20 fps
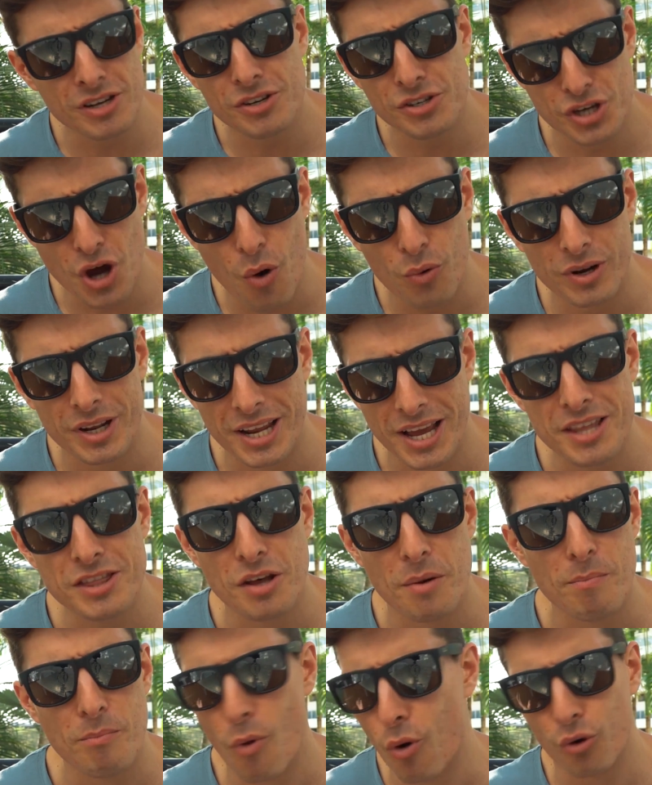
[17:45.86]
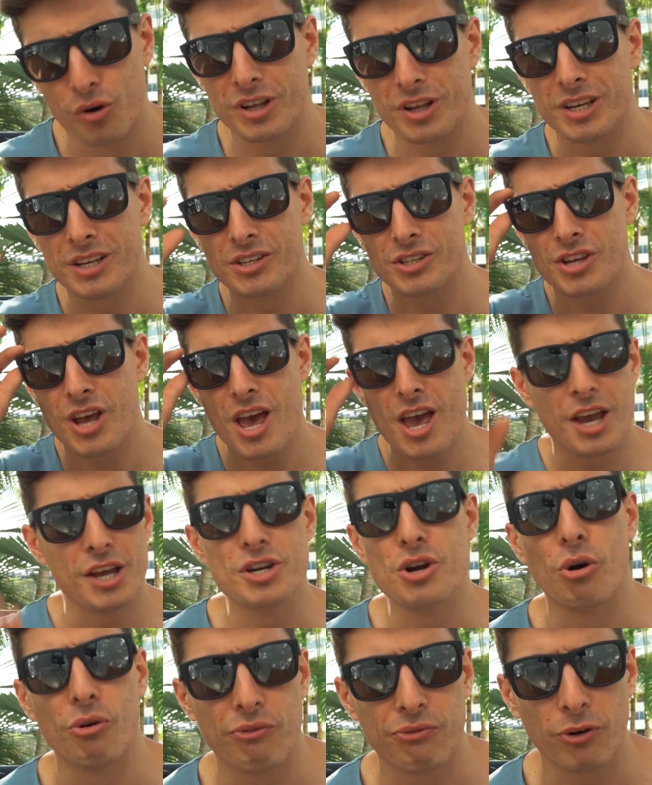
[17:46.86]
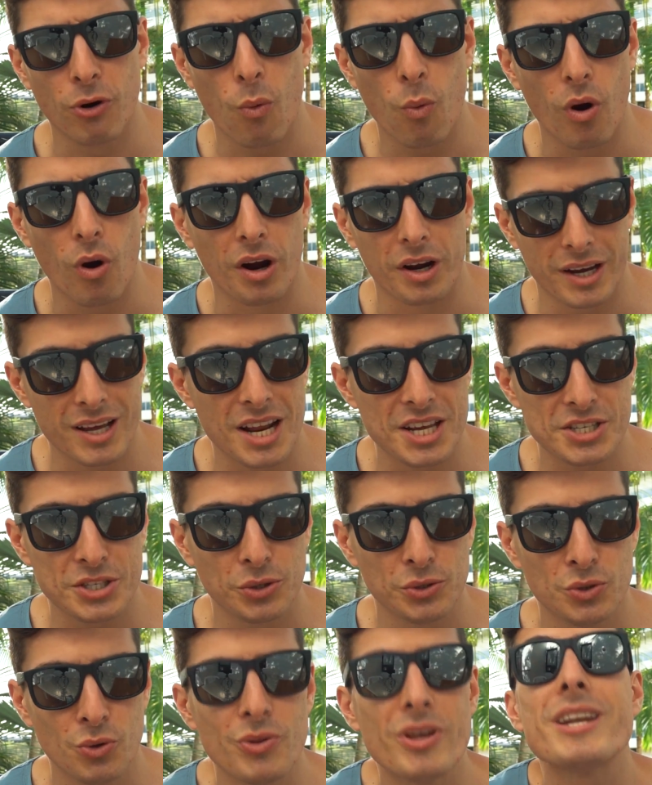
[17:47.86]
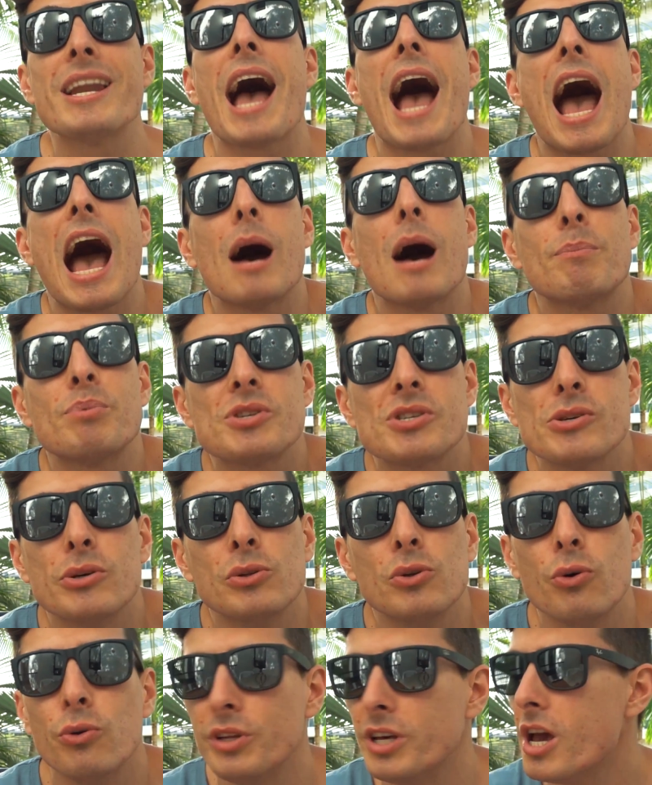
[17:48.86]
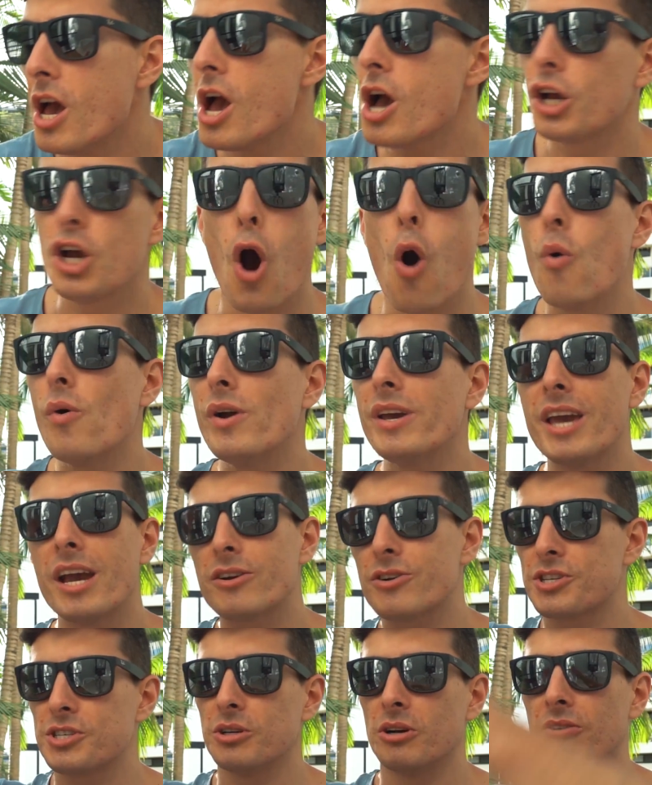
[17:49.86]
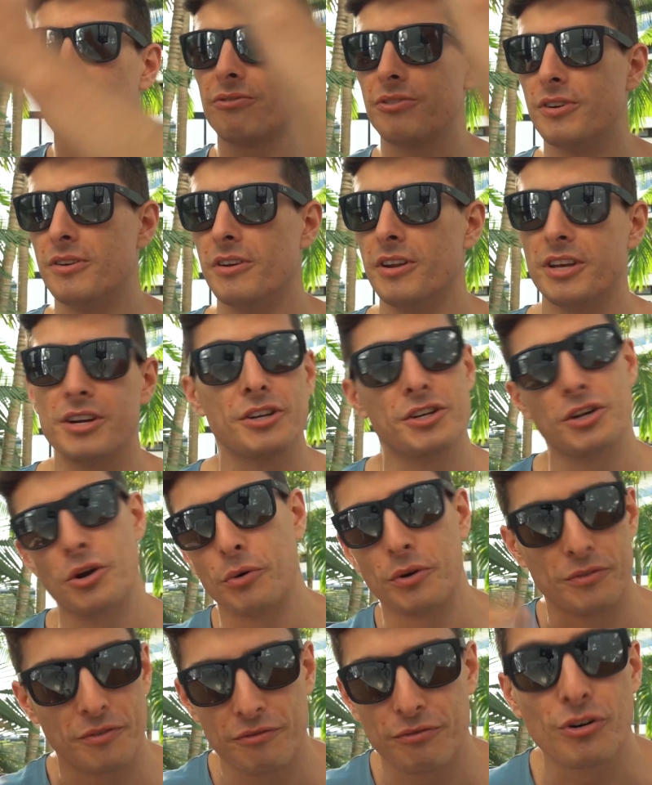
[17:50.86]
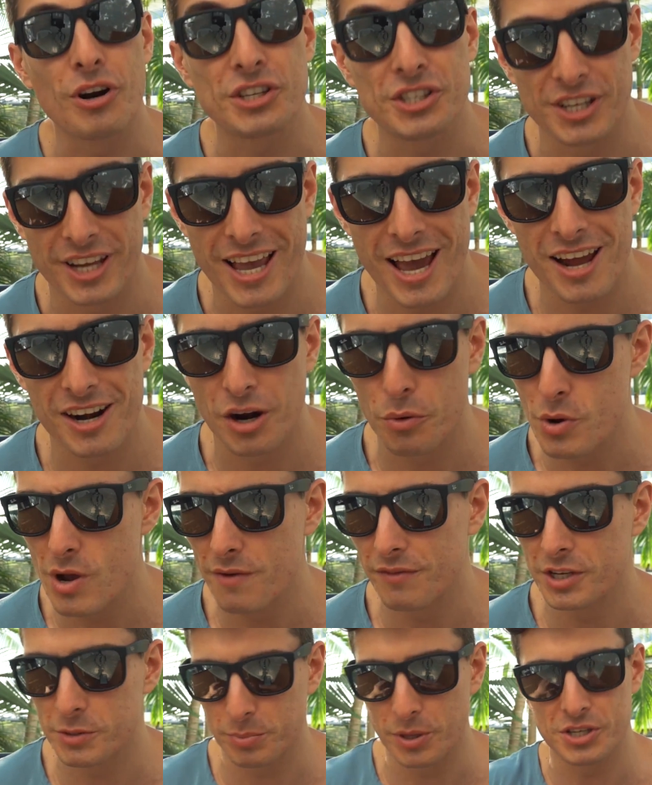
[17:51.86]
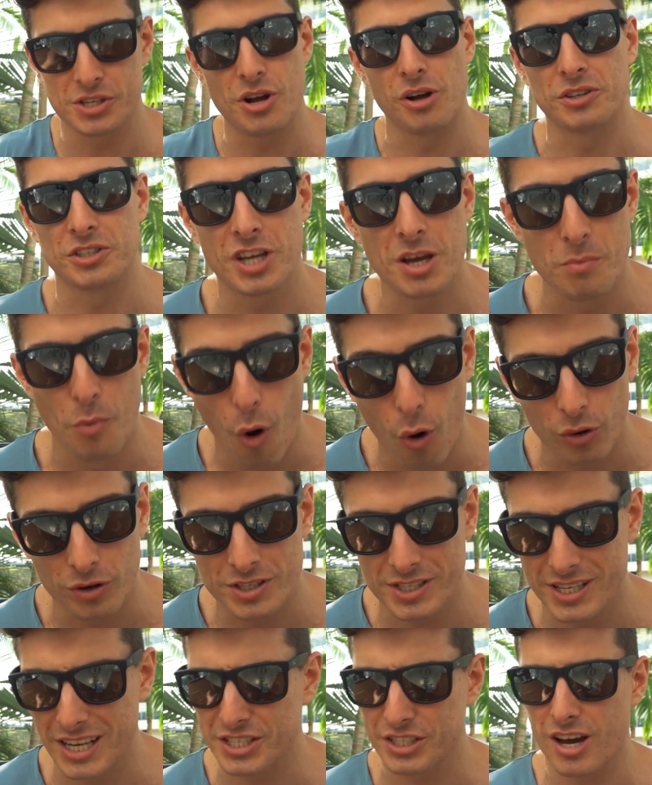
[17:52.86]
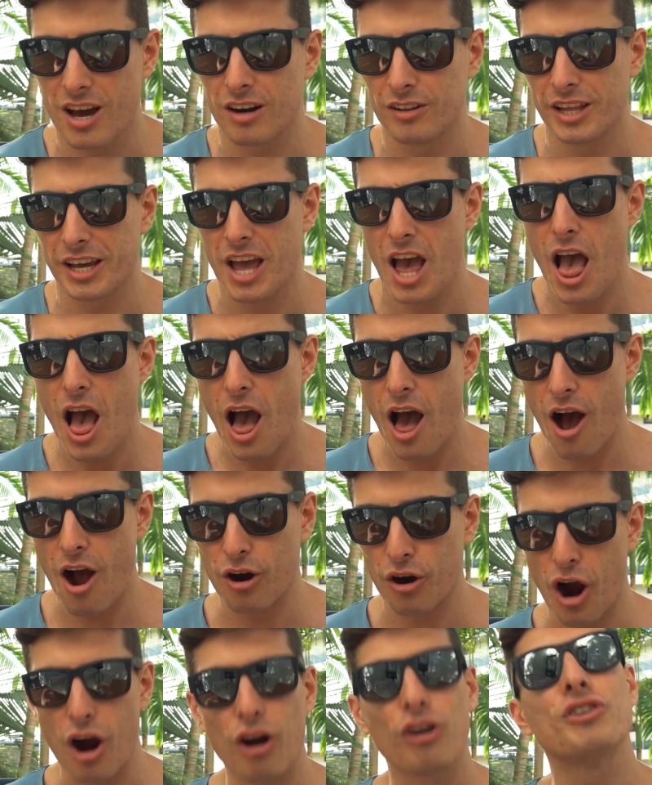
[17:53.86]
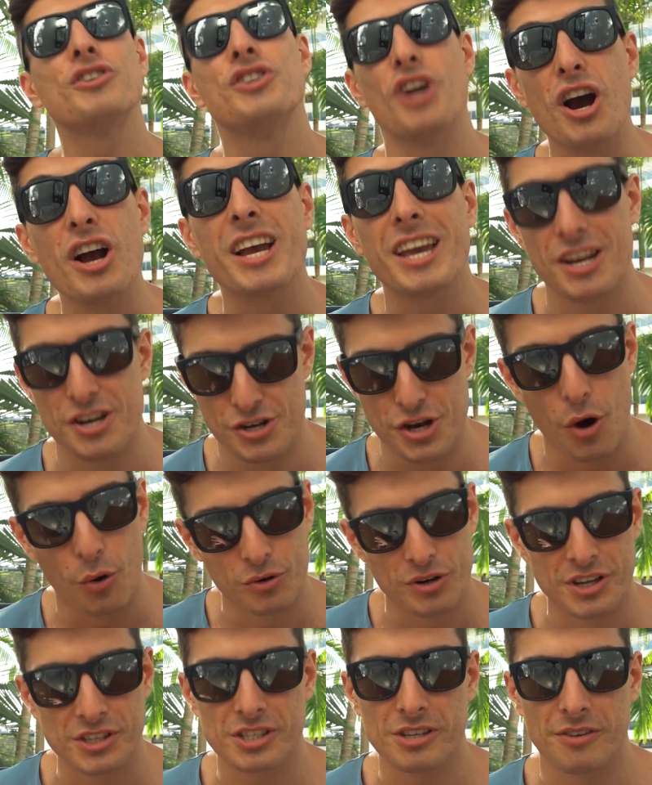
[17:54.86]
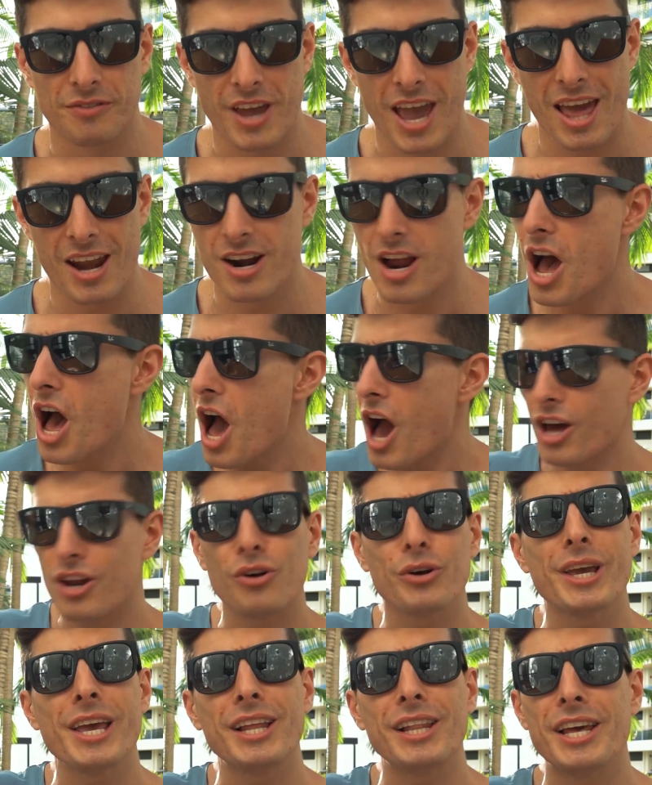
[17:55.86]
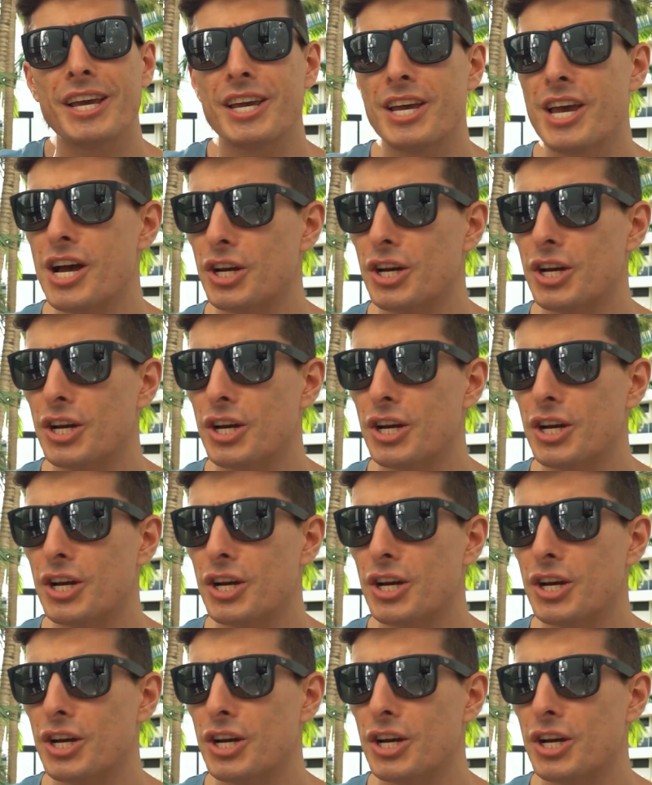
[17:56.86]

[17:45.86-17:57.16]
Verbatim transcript: and donut in the mornings, you know, for work. Can I still do that? Absolutely. Go and get yourself in, in you know, for us in Canada, we have this place called Tim Hortons. That's kind of like our, our Dunkin' Donuts of Canada. And I'll get like